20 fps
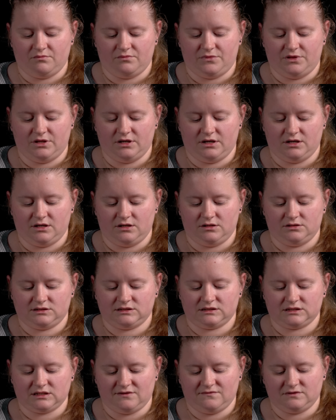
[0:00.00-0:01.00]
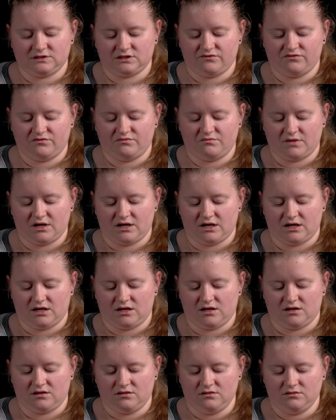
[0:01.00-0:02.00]
the sleeves of
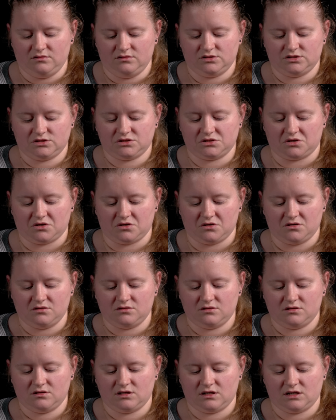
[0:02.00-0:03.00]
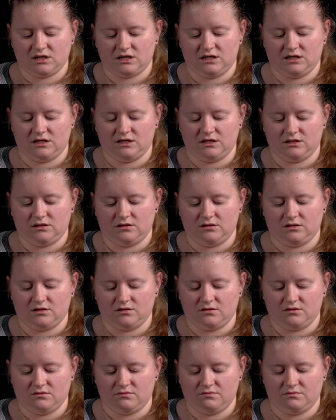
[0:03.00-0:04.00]
my shirt and
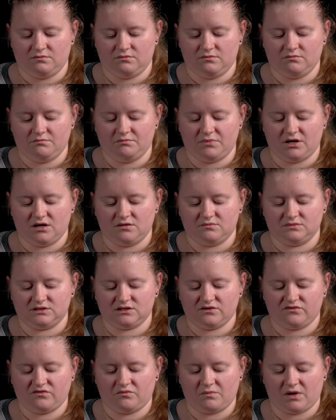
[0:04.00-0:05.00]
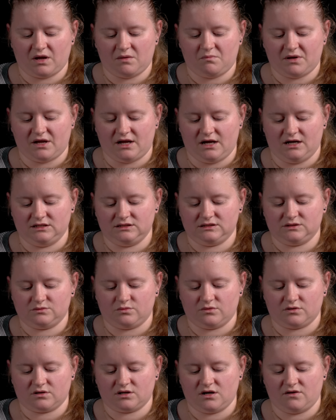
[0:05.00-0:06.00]
the bottoms of my pants
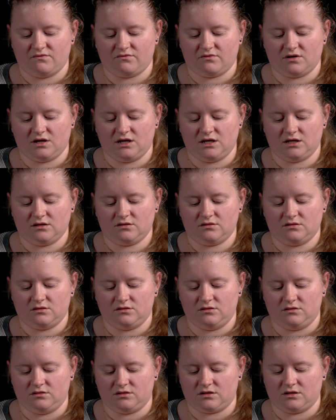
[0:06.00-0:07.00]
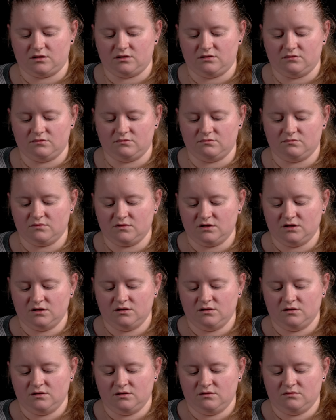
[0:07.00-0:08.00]
were covering the,
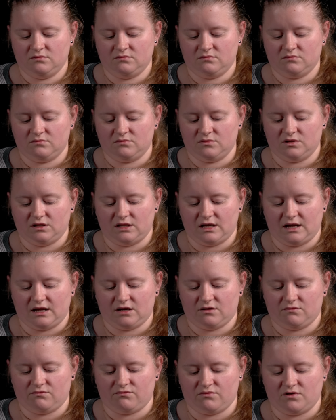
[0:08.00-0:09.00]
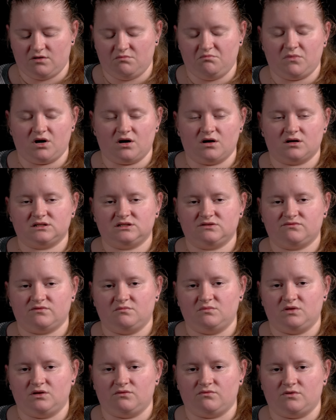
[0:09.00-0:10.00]
like, rub marks
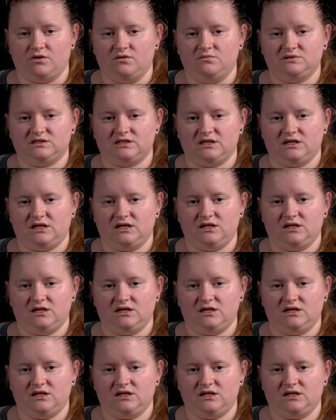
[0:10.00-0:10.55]
from the ropes that